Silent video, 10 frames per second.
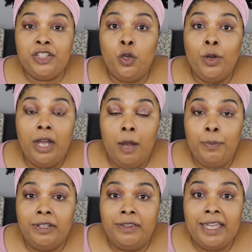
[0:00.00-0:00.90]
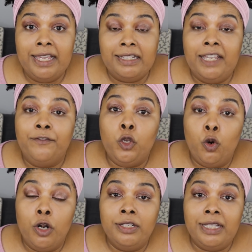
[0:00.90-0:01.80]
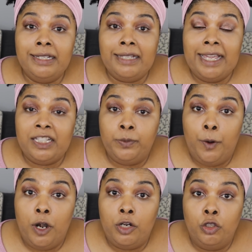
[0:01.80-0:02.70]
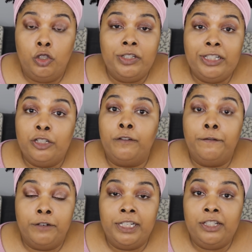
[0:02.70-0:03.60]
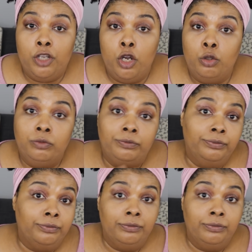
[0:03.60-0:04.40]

So a couple of things. If yours is a sparkle glitter-free zone,